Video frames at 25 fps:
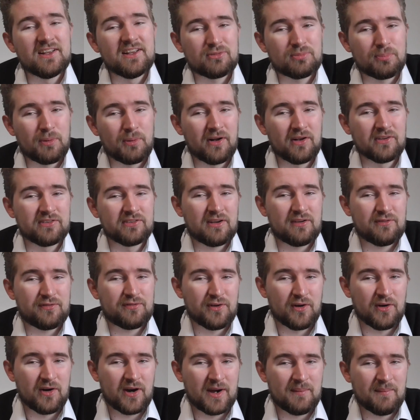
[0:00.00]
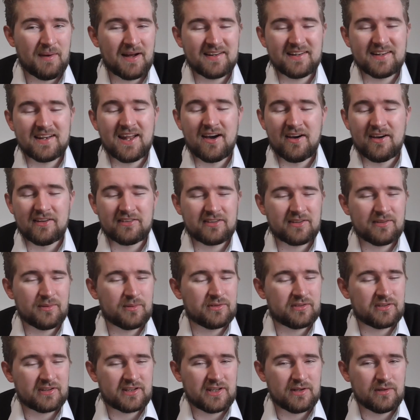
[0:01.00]
spoils it for him. I don't know, it
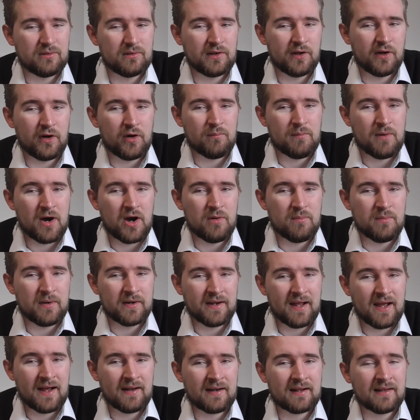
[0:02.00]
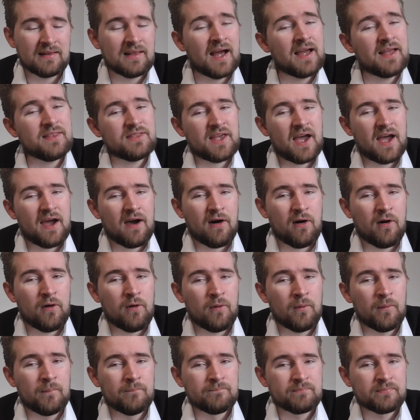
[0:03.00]
was a cute little moment, and I like their
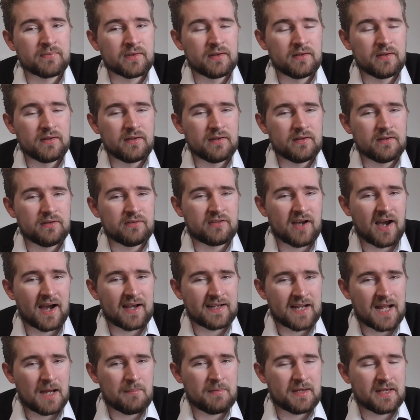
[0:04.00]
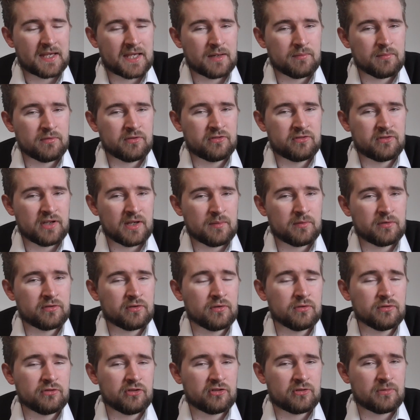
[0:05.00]
whole dynamic. It was
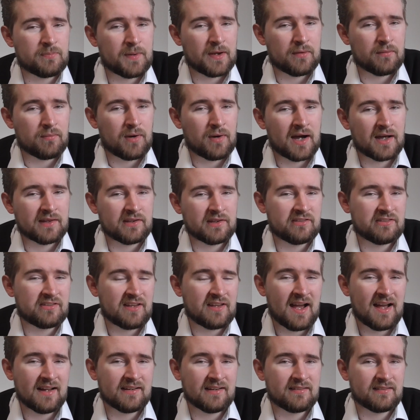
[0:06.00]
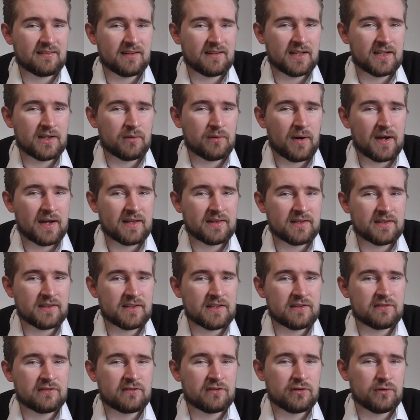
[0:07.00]
all just a bit rather sad in a way that
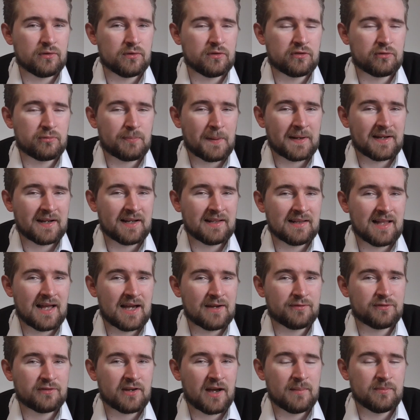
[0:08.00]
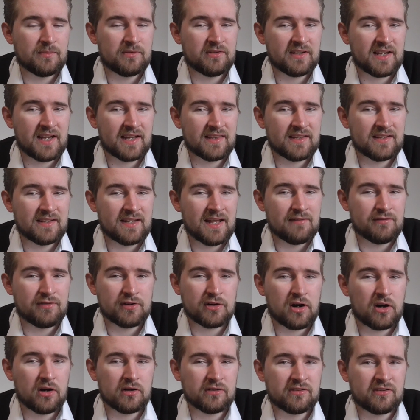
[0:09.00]
these two had spent a lifetime together,
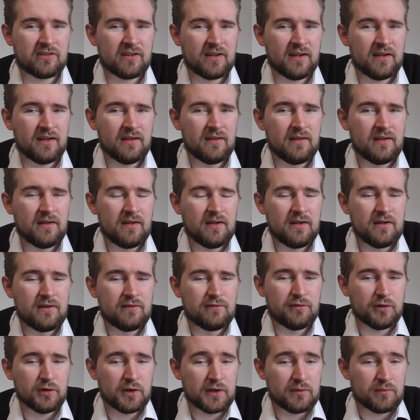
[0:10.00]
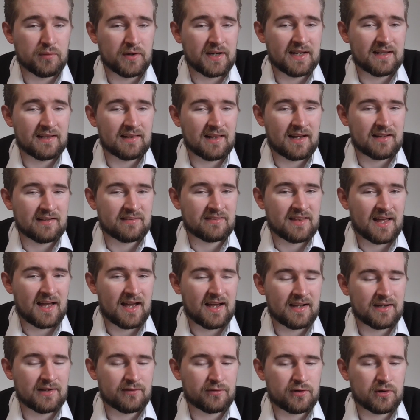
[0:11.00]
never got to fully realise
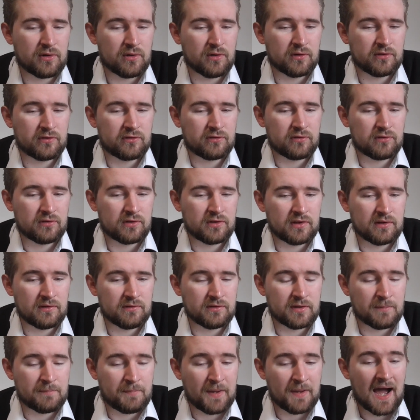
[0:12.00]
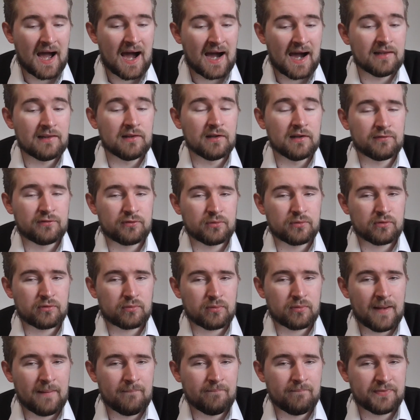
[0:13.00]
that. And of course, the bit I loved
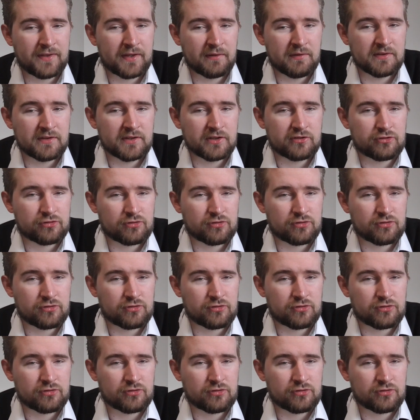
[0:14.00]
was when they're in the